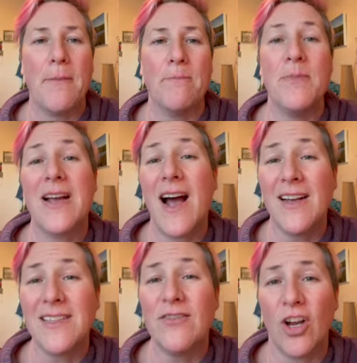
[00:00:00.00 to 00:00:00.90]

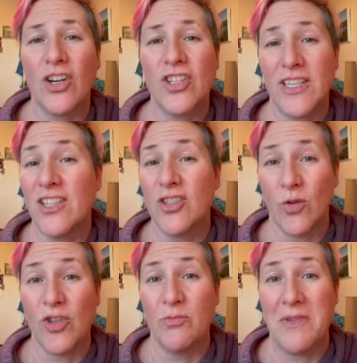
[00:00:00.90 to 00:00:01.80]
because of largely
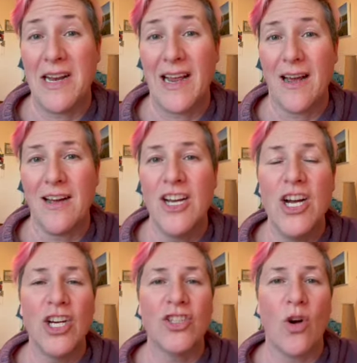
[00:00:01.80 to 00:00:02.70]
social media.
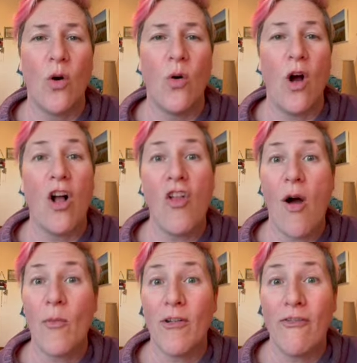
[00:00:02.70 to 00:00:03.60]
So a
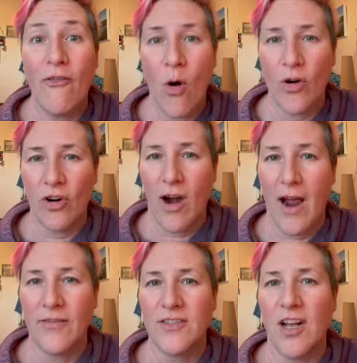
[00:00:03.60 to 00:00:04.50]
lot more
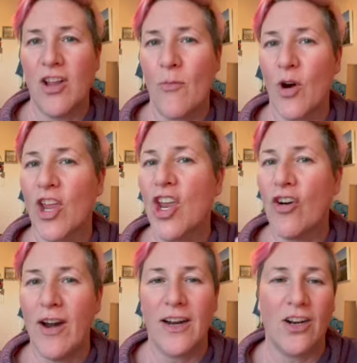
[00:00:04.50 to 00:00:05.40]
photographs, a lot more
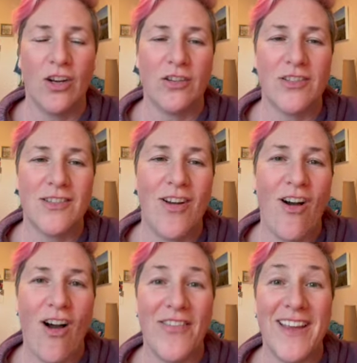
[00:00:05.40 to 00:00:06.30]
curated looks
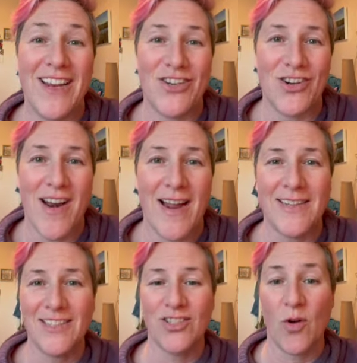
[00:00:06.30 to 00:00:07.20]
on the internet.
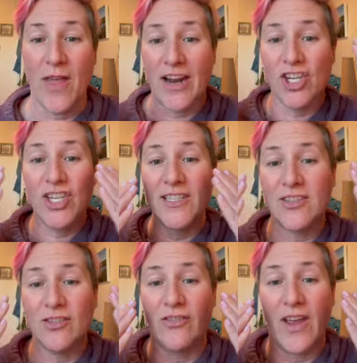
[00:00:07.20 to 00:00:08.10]
And so that
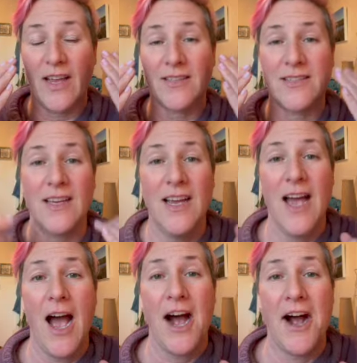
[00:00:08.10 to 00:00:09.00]
chiseled face
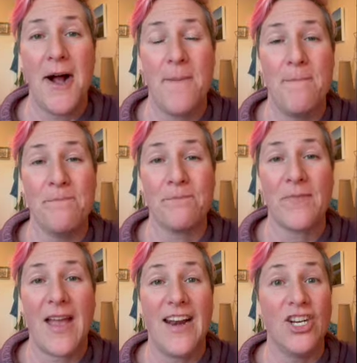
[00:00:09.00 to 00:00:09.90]
and
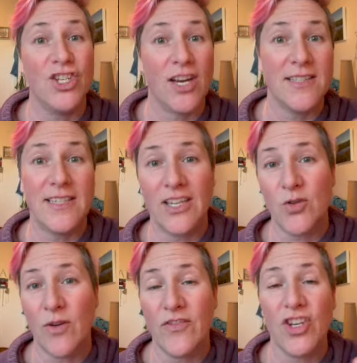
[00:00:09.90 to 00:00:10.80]
adjusting
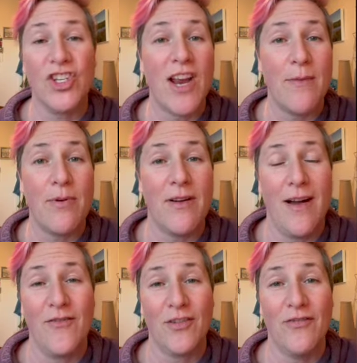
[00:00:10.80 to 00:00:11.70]
sort of the shape
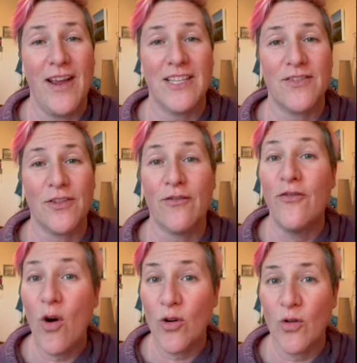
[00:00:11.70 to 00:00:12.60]
of your face for
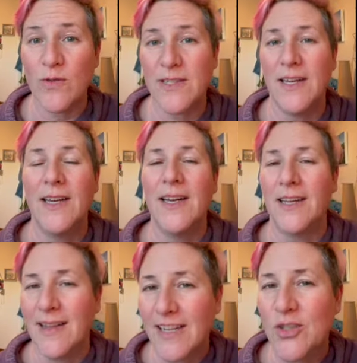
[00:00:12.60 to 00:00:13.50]
photos,
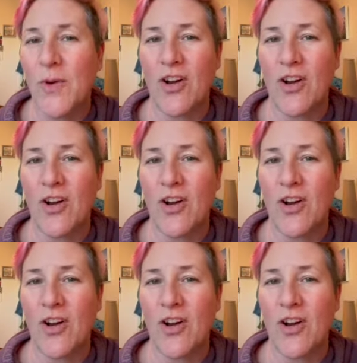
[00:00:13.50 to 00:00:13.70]
that's when